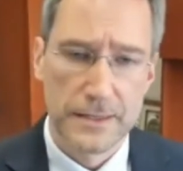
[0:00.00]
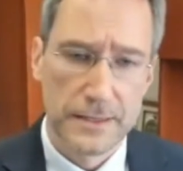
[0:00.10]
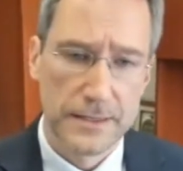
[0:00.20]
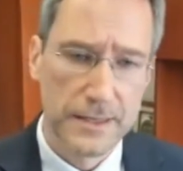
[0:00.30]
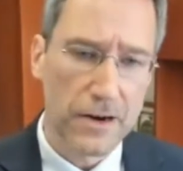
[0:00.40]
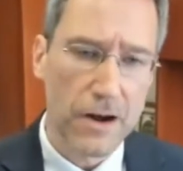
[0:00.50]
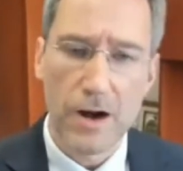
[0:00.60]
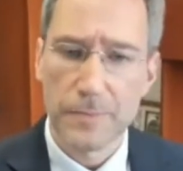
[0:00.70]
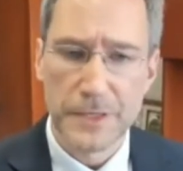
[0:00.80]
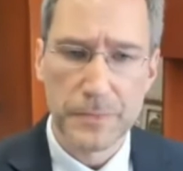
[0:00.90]
There
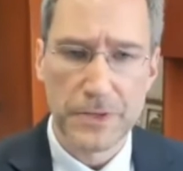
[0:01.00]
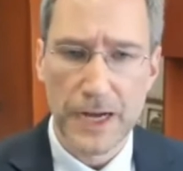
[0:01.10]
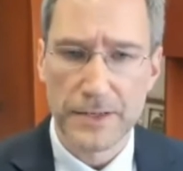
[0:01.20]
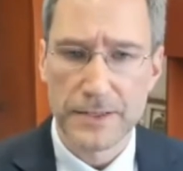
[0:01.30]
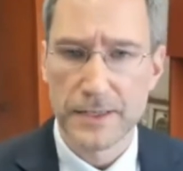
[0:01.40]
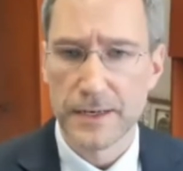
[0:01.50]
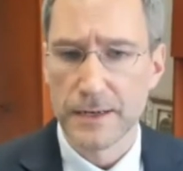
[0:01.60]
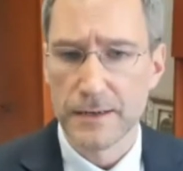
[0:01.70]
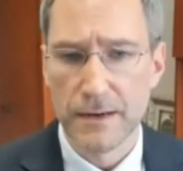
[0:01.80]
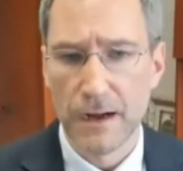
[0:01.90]
are people out
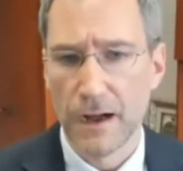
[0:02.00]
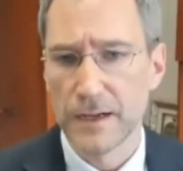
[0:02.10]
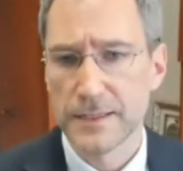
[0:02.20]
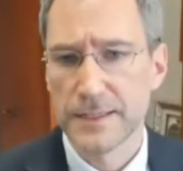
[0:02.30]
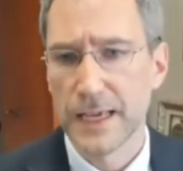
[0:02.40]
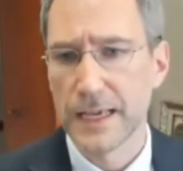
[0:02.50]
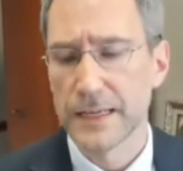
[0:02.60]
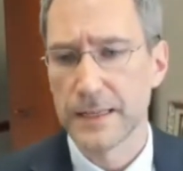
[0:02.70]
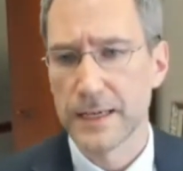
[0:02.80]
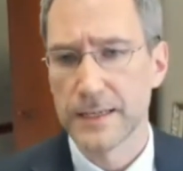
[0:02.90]
there
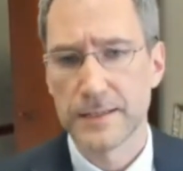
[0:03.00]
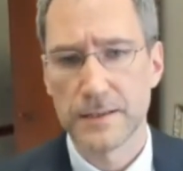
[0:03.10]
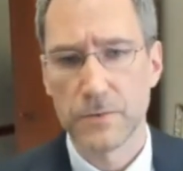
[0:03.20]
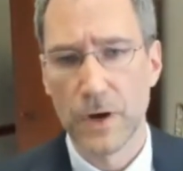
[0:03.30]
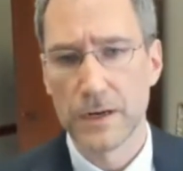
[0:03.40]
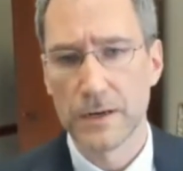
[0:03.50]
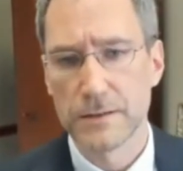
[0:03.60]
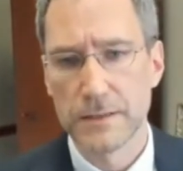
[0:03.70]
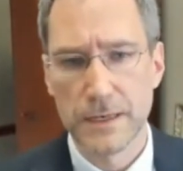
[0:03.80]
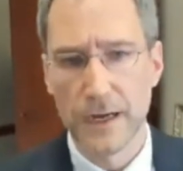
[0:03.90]
saying that,
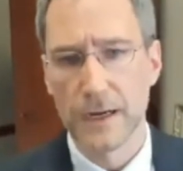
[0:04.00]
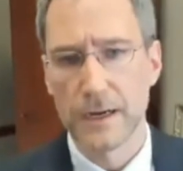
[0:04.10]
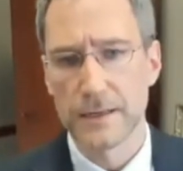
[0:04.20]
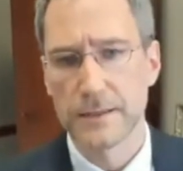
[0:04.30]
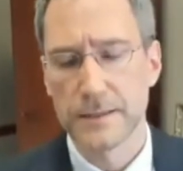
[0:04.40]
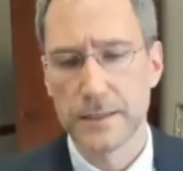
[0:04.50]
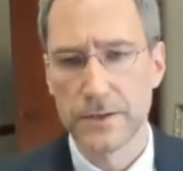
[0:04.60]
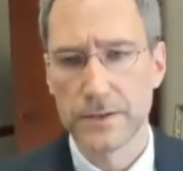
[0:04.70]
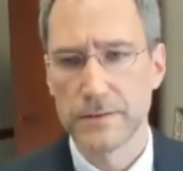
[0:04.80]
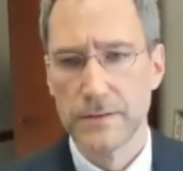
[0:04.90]
well, you
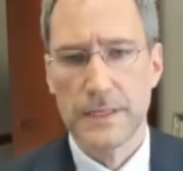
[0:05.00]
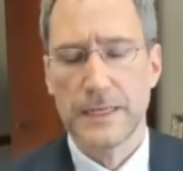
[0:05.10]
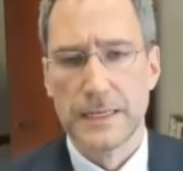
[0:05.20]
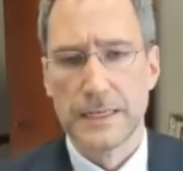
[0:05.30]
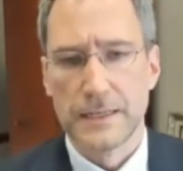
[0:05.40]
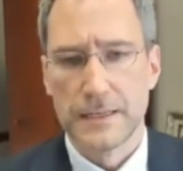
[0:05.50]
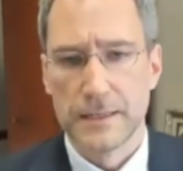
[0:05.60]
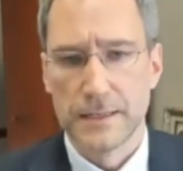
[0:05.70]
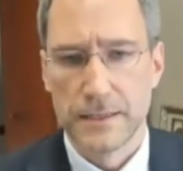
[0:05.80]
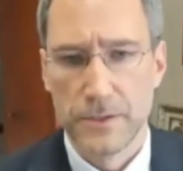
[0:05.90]
know,
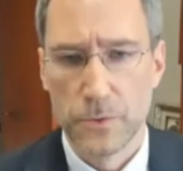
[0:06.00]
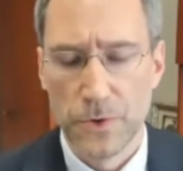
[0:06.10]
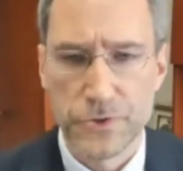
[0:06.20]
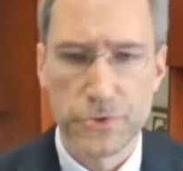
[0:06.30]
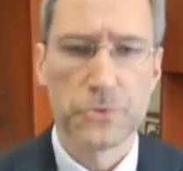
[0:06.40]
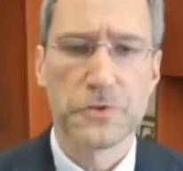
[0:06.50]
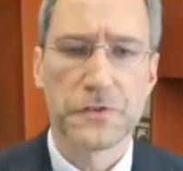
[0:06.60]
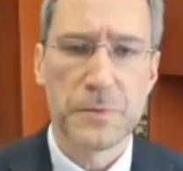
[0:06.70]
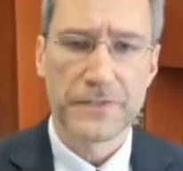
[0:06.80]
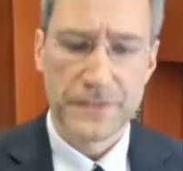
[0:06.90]
you withdrew
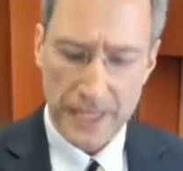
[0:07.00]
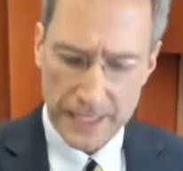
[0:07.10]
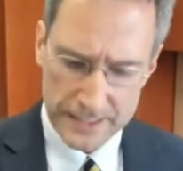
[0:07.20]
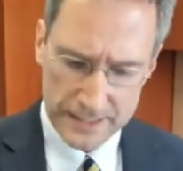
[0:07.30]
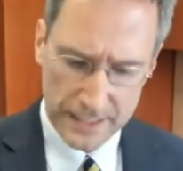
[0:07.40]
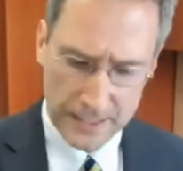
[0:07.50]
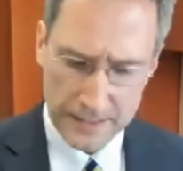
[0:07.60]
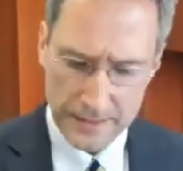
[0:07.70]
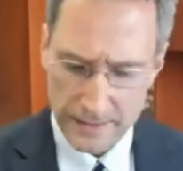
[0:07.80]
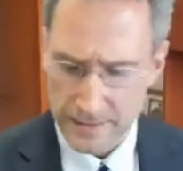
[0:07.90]
from
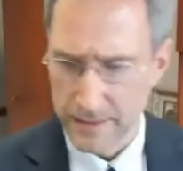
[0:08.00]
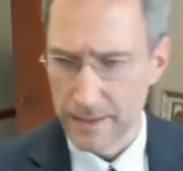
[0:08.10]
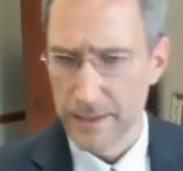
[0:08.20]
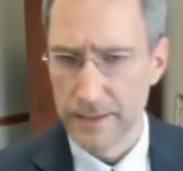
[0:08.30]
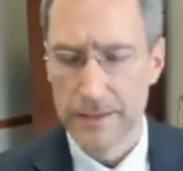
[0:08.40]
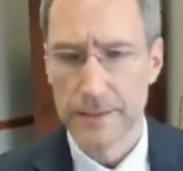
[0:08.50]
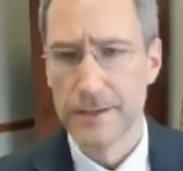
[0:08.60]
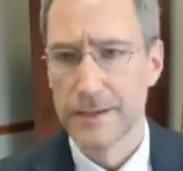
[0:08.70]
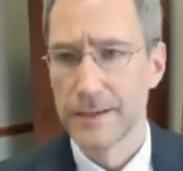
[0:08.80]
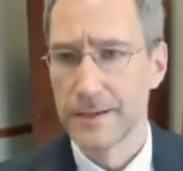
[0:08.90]
Afghanistan,
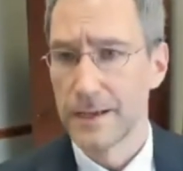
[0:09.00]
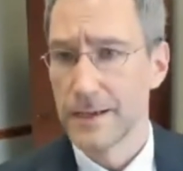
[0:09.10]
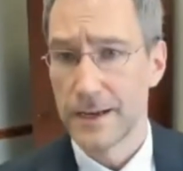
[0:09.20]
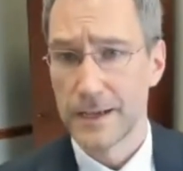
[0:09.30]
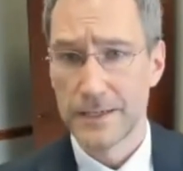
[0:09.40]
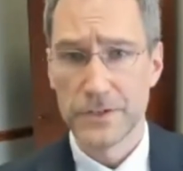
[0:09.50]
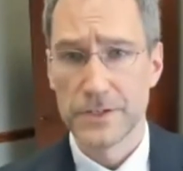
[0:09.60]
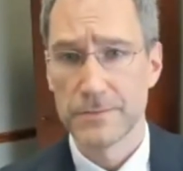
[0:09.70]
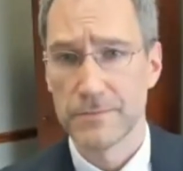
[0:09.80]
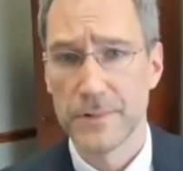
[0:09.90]
and I
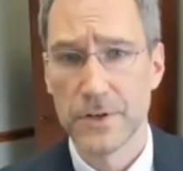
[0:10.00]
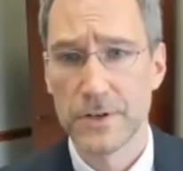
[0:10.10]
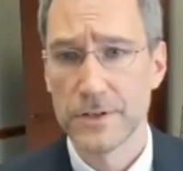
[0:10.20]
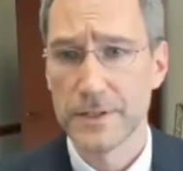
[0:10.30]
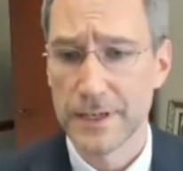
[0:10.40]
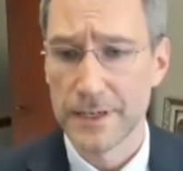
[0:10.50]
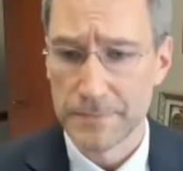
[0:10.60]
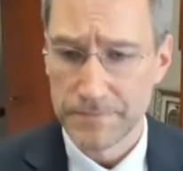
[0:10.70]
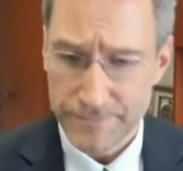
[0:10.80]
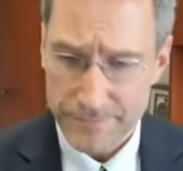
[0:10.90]
even heard
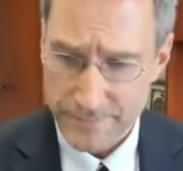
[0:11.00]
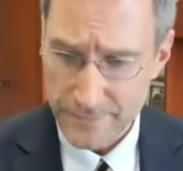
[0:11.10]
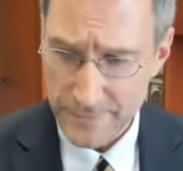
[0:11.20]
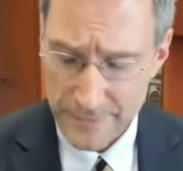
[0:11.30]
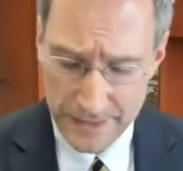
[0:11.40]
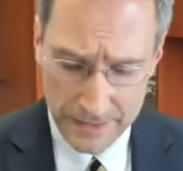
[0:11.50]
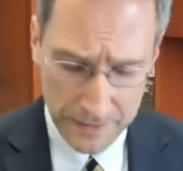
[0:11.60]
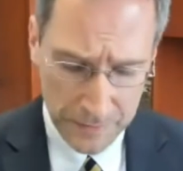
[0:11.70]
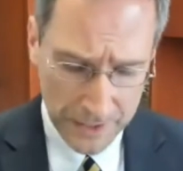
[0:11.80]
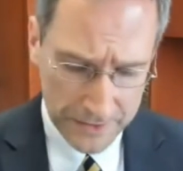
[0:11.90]

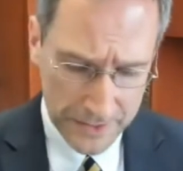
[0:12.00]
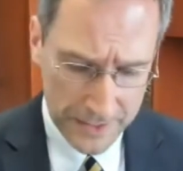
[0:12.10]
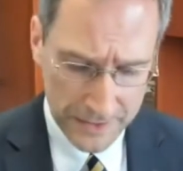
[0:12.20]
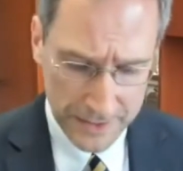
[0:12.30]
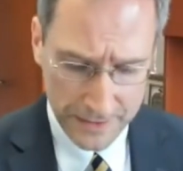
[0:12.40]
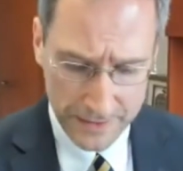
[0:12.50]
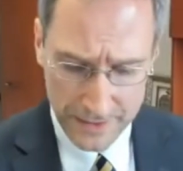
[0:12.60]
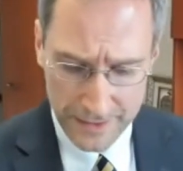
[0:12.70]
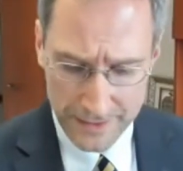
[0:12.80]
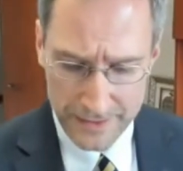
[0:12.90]
the moderator here
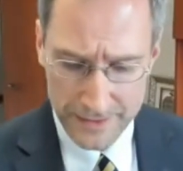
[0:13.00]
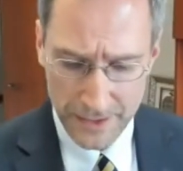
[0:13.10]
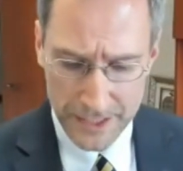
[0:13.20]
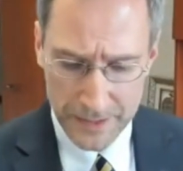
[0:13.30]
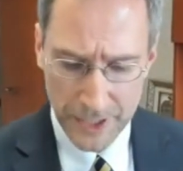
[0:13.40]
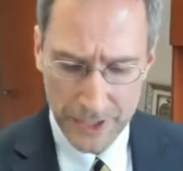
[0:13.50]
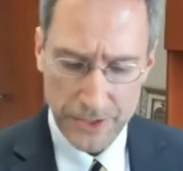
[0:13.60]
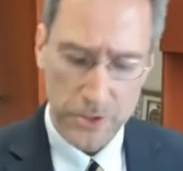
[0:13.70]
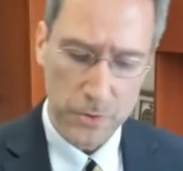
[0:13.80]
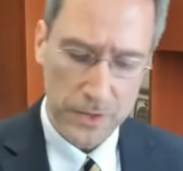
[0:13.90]
talking about
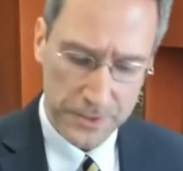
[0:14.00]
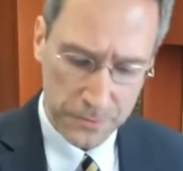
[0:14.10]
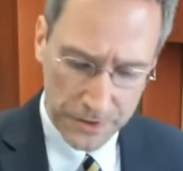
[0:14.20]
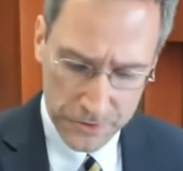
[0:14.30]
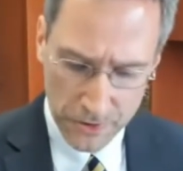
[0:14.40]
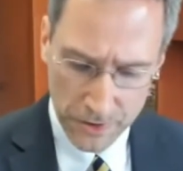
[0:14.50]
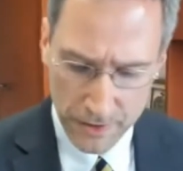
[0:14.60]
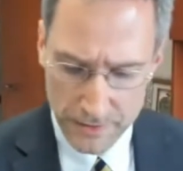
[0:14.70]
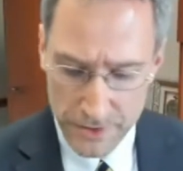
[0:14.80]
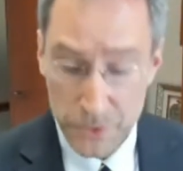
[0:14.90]
the U.S.
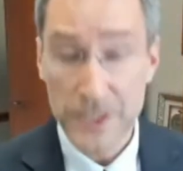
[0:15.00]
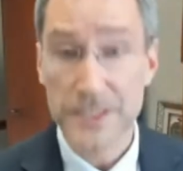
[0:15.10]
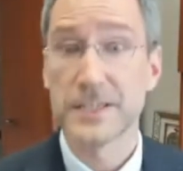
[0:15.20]
withdrawal, U.S.